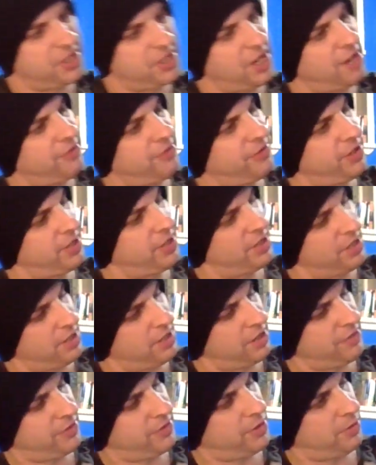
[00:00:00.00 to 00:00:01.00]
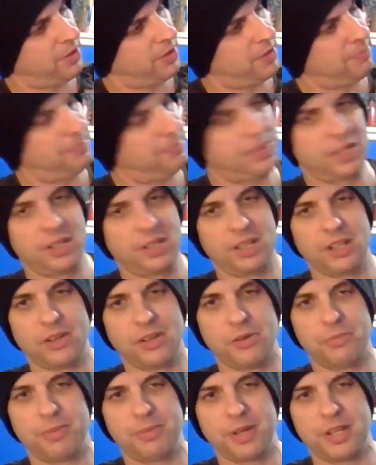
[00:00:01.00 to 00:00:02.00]
stuff in here. If you want to peel
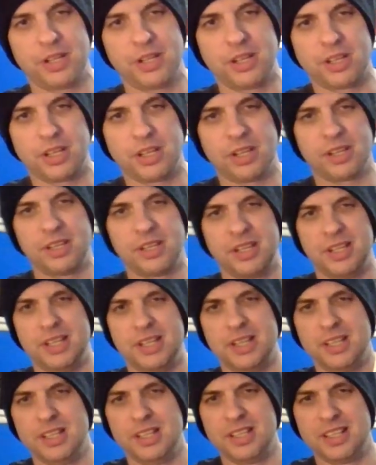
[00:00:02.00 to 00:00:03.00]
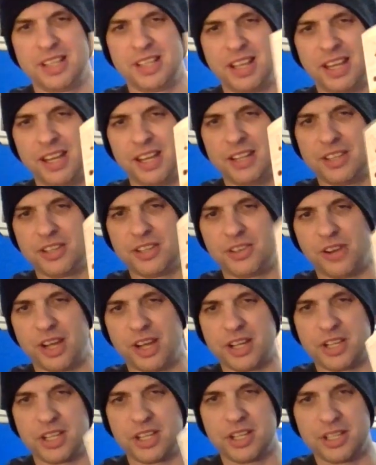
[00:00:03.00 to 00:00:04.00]
open, you can get
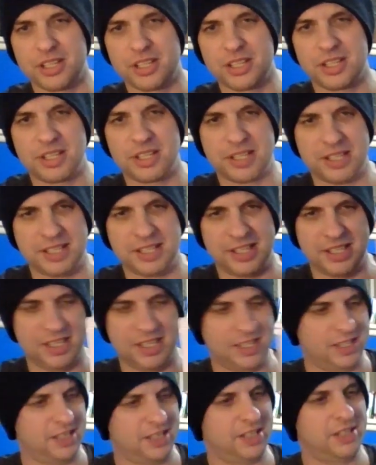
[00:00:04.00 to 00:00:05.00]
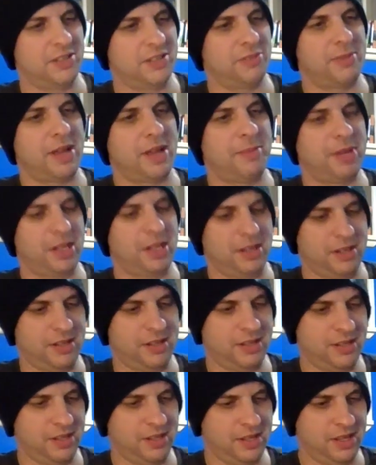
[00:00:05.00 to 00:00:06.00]
instructions for maybe
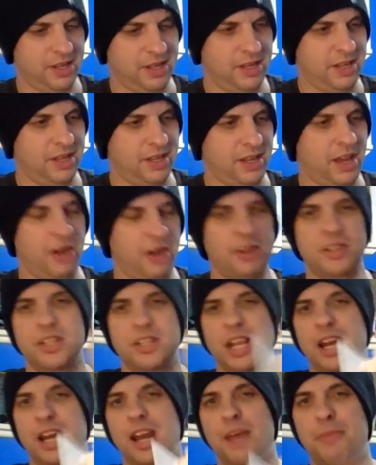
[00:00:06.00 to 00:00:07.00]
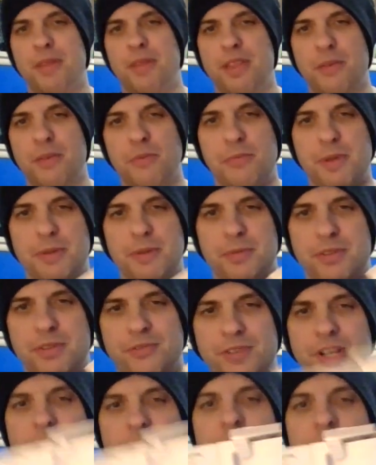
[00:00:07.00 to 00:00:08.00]
how to set it up. I think we'll be able to
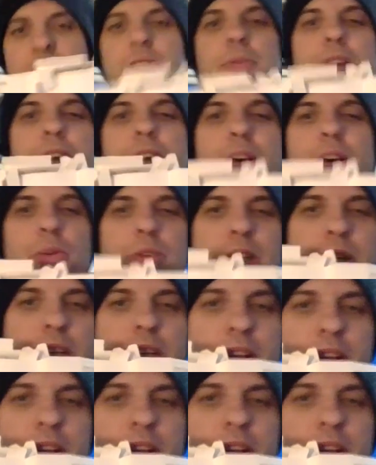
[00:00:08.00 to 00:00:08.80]
figure this one out